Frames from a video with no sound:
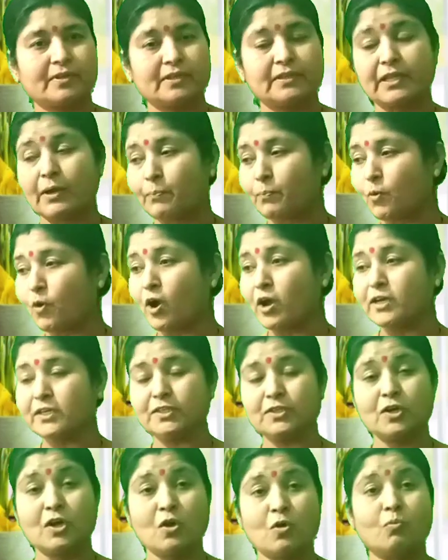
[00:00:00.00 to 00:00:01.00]
the
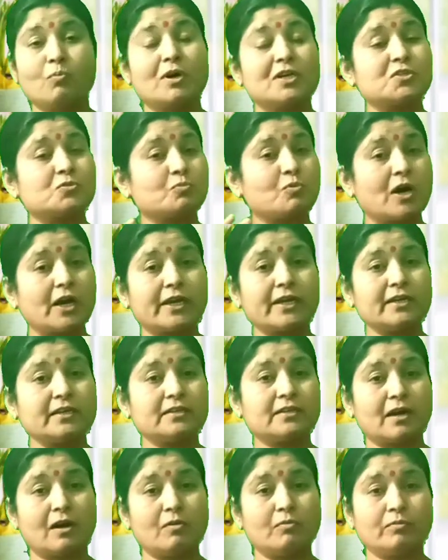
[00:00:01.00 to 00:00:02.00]
poet was walking
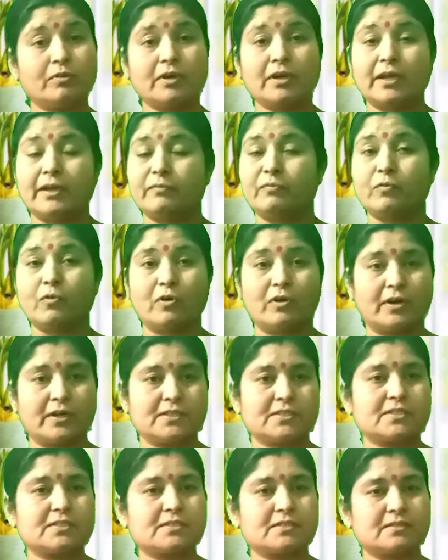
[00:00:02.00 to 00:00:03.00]
down a
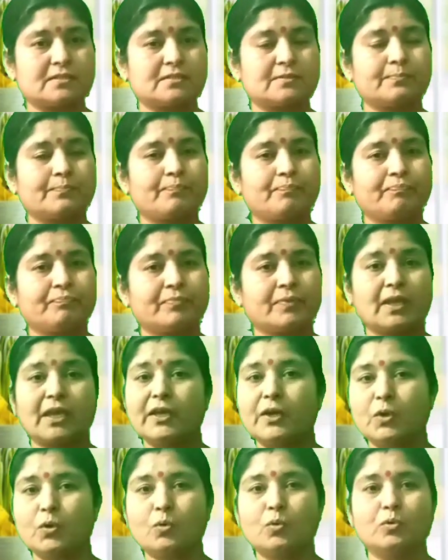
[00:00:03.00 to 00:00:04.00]
forest,
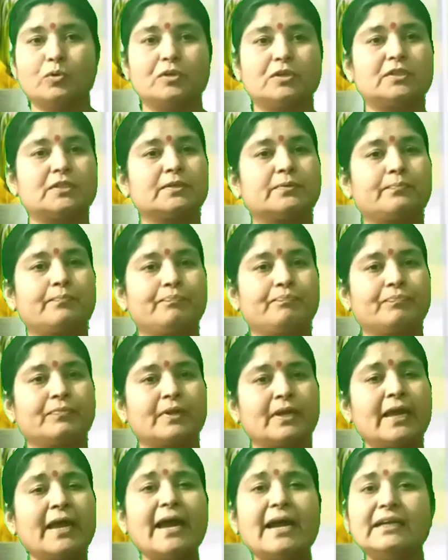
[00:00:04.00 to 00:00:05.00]
a road,
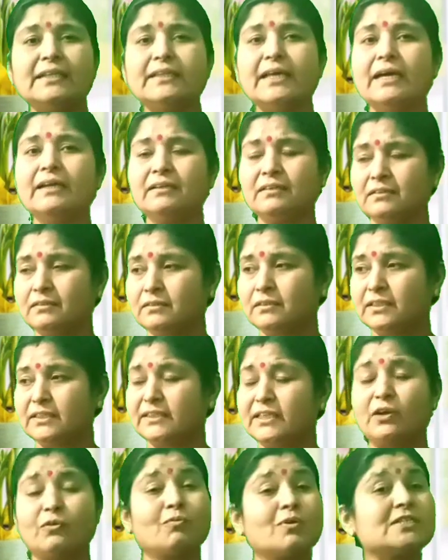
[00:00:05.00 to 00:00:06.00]
and then
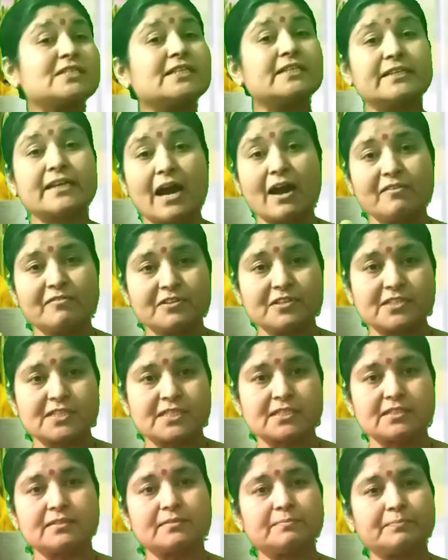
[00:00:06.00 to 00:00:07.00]
there was a
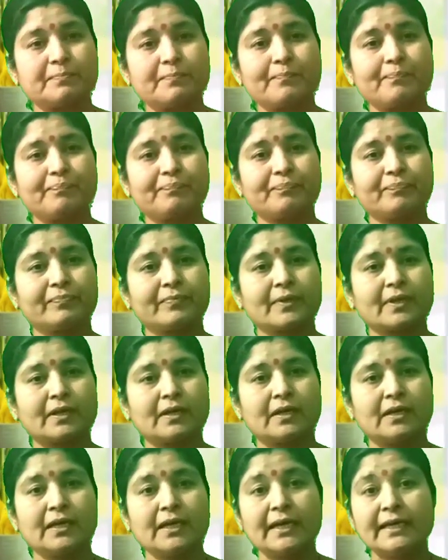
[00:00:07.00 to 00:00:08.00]
diversion.
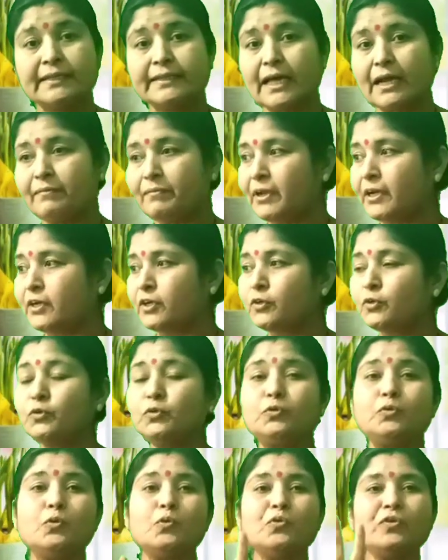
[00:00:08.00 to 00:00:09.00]
There
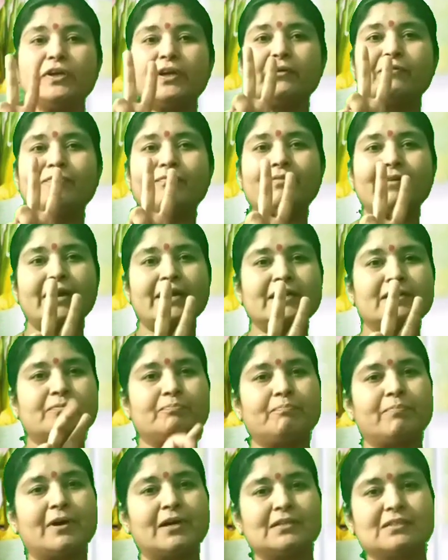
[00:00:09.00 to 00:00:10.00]
were two
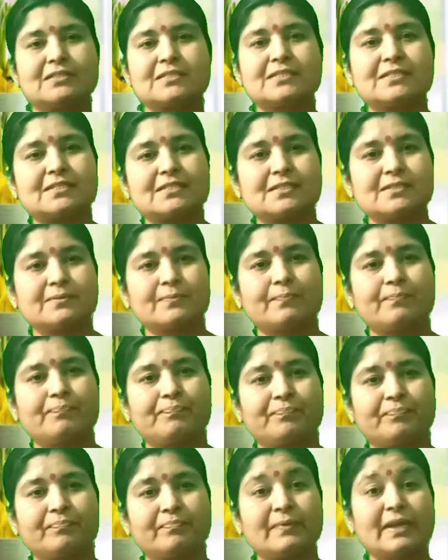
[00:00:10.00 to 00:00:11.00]
different paths,
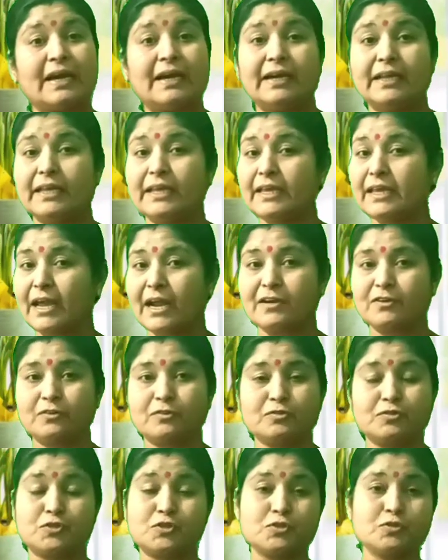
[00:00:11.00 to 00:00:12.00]
and he had
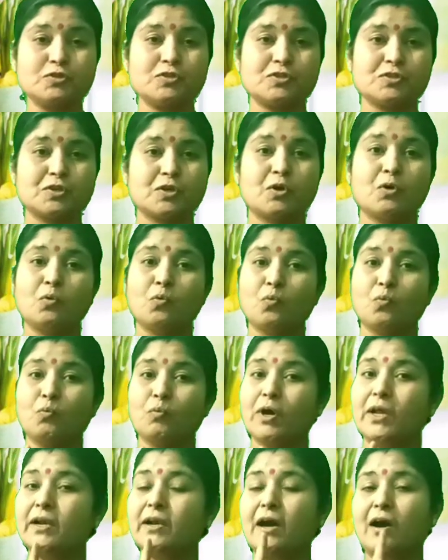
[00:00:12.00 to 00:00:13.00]
to choose
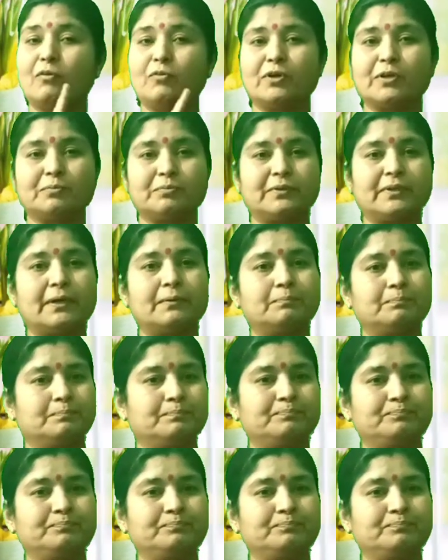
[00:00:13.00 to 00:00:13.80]
one out of them.